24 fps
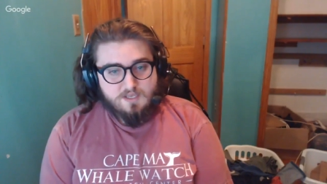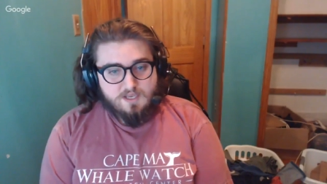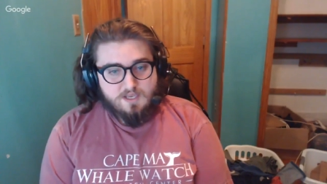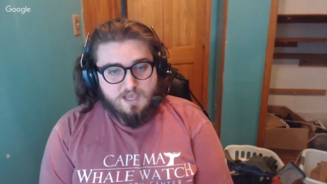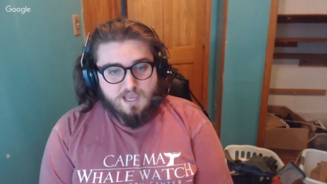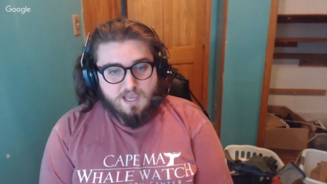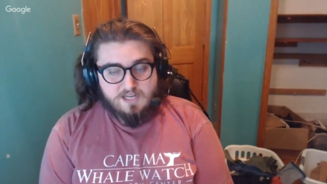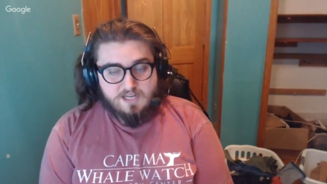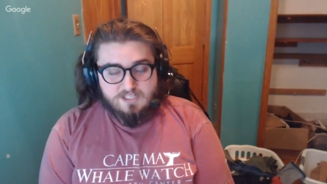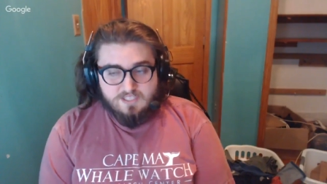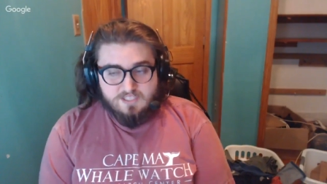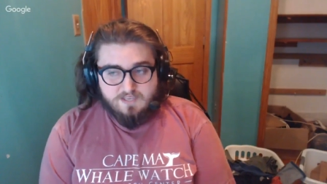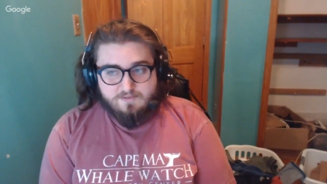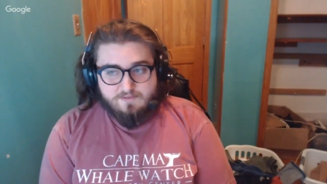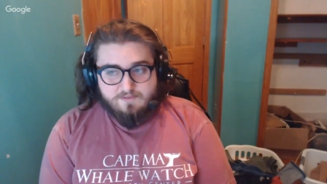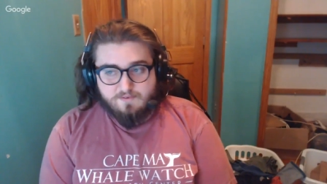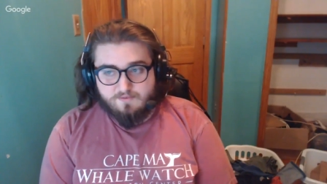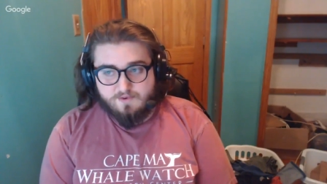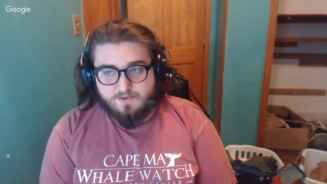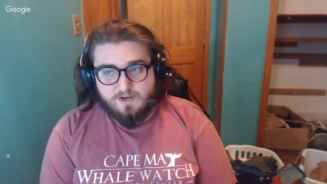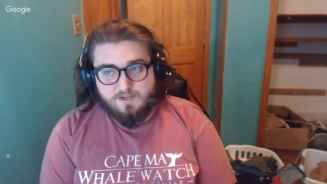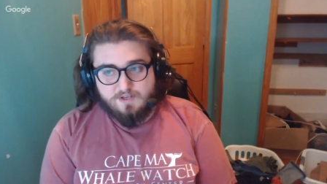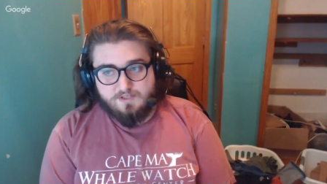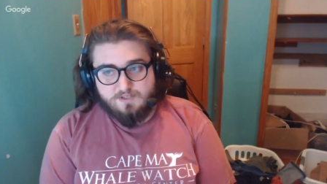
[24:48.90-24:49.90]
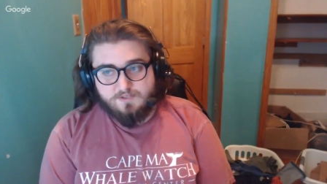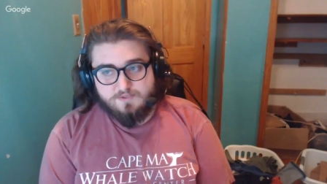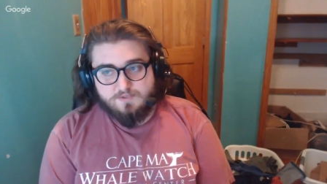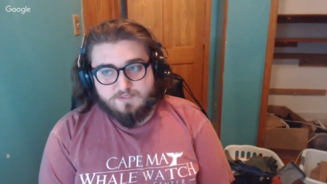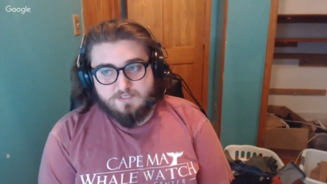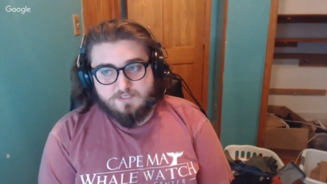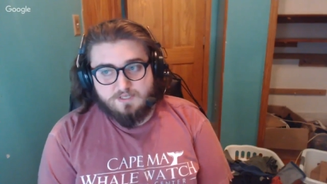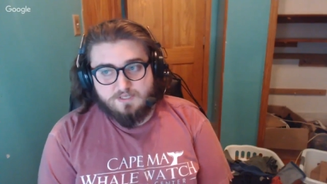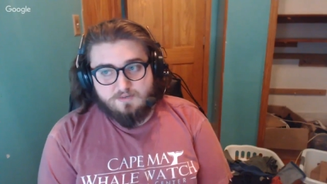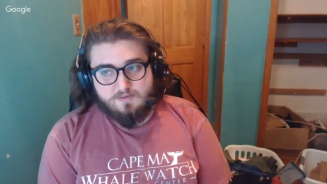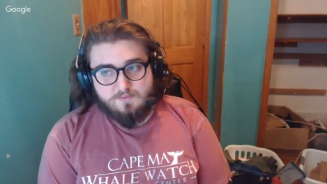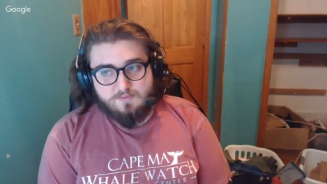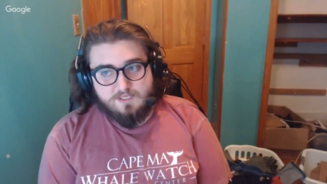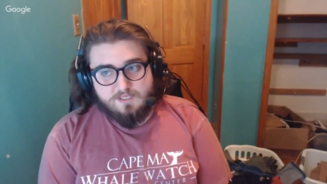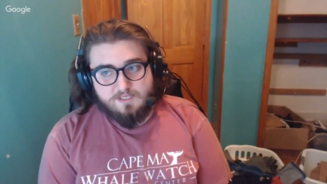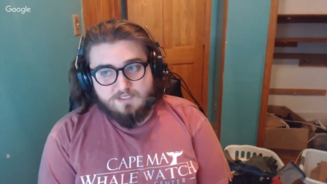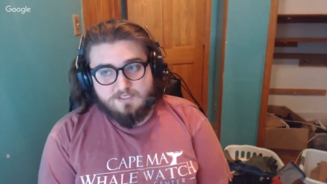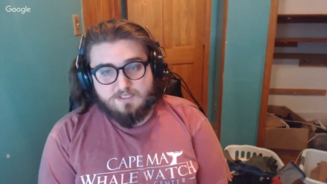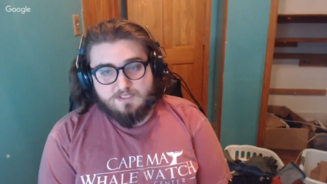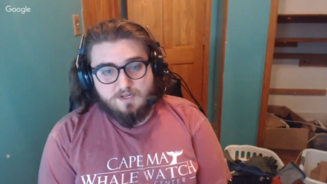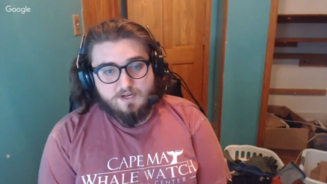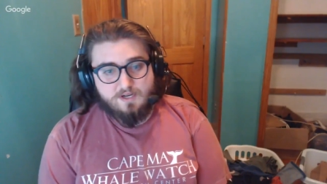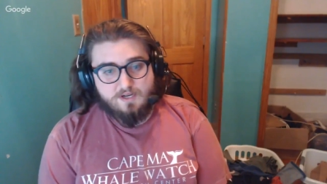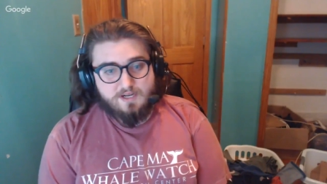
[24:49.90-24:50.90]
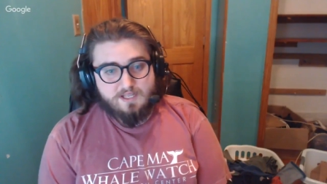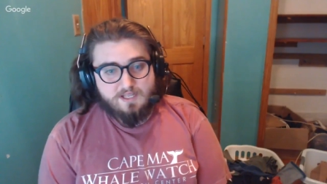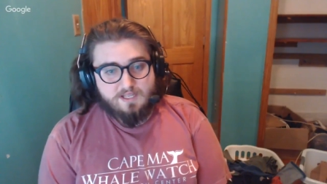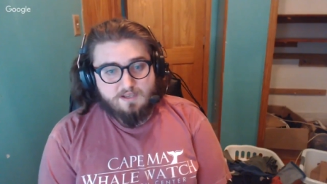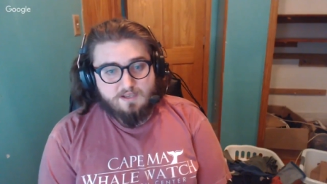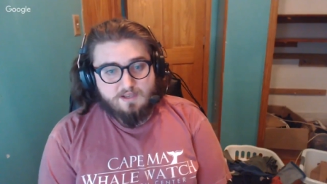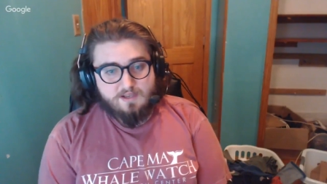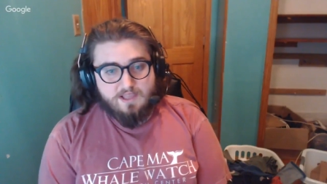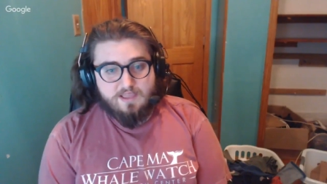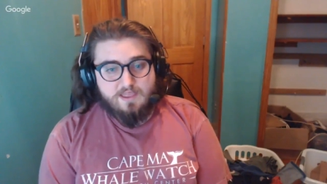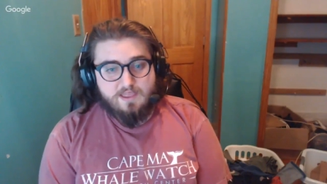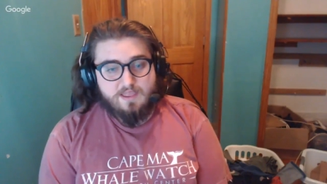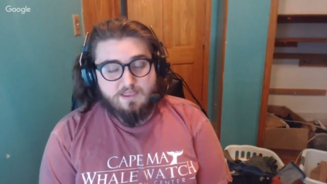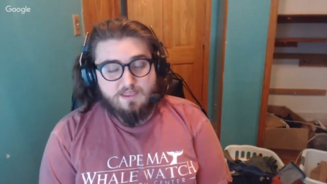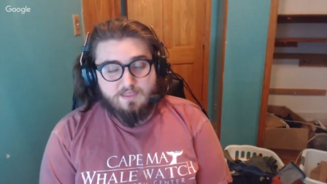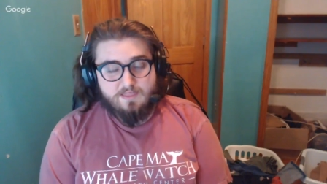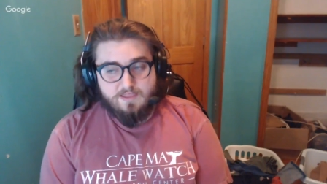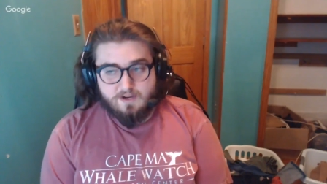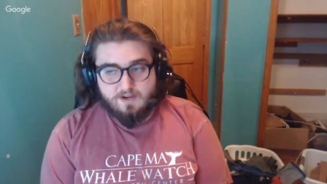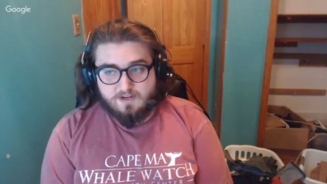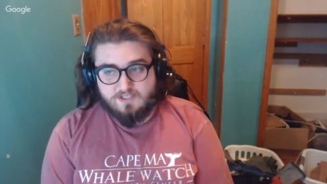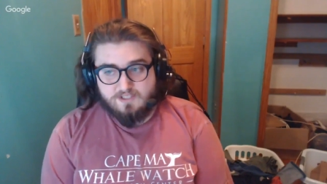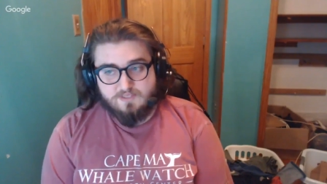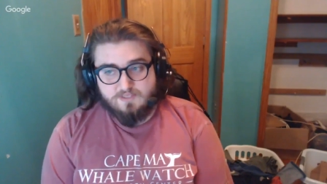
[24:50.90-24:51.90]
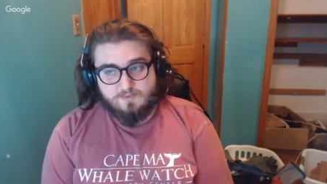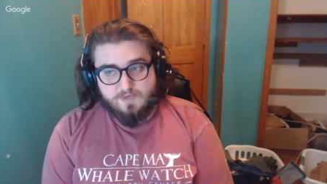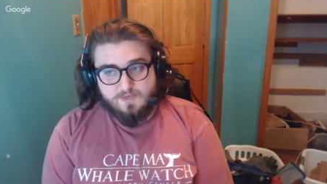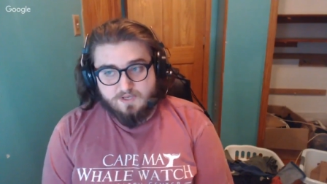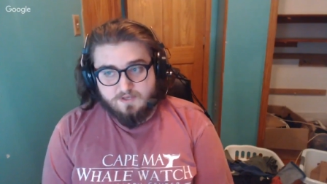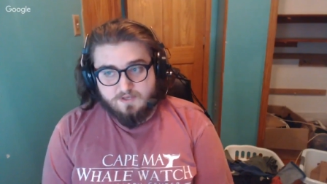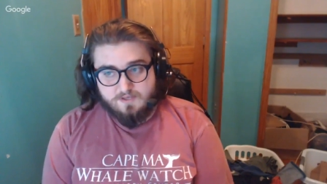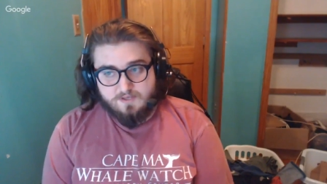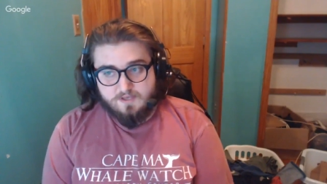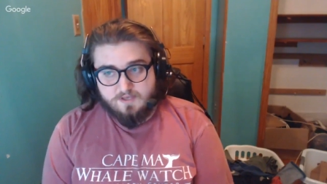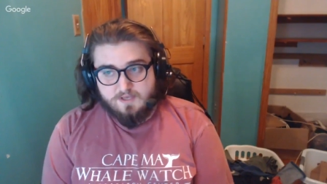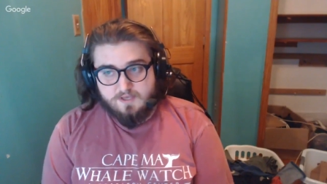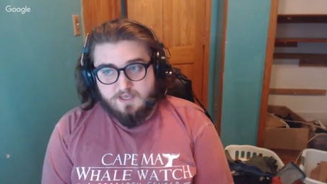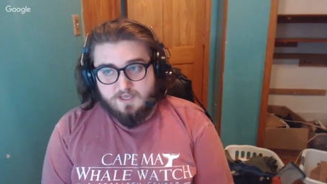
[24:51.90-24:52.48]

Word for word: I actually have a friend who's going to be starting in there as well.